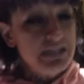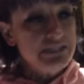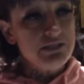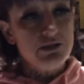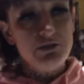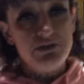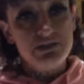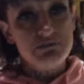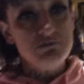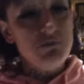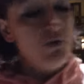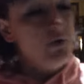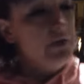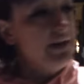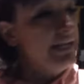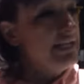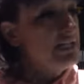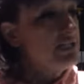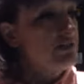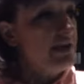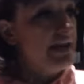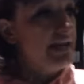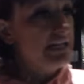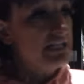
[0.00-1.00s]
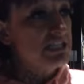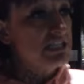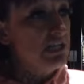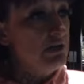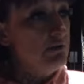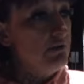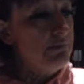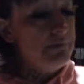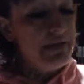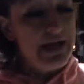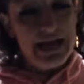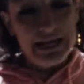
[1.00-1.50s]
so this morning he tried that shit
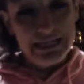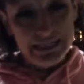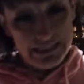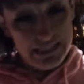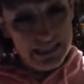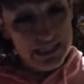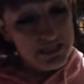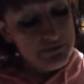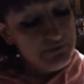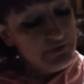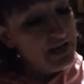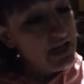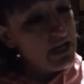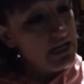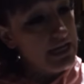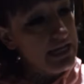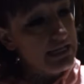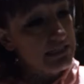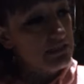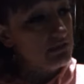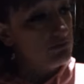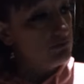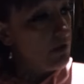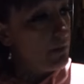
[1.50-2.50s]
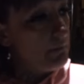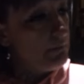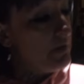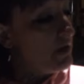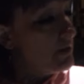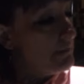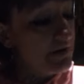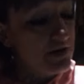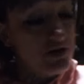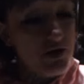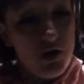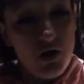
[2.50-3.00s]
with me. I had to teach him another lesson. So I
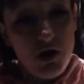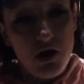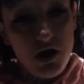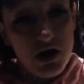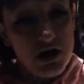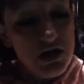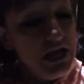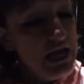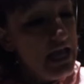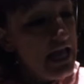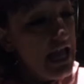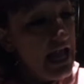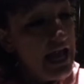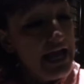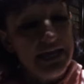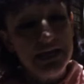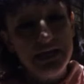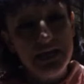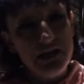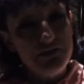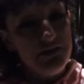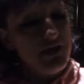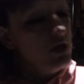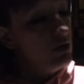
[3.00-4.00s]
parked my car at another